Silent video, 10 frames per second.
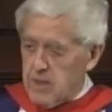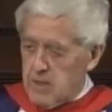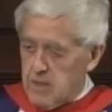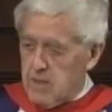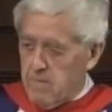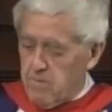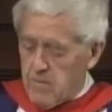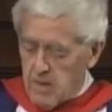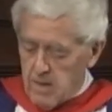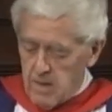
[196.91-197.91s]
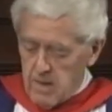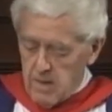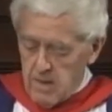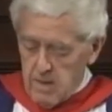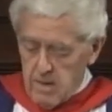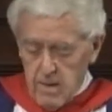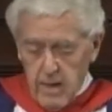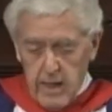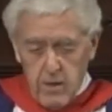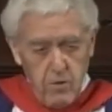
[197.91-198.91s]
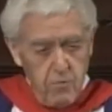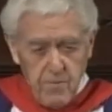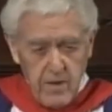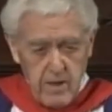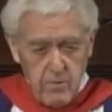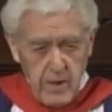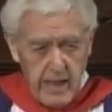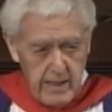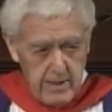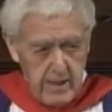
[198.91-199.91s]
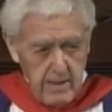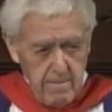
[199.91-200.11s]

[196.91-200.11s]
is a horrific reality.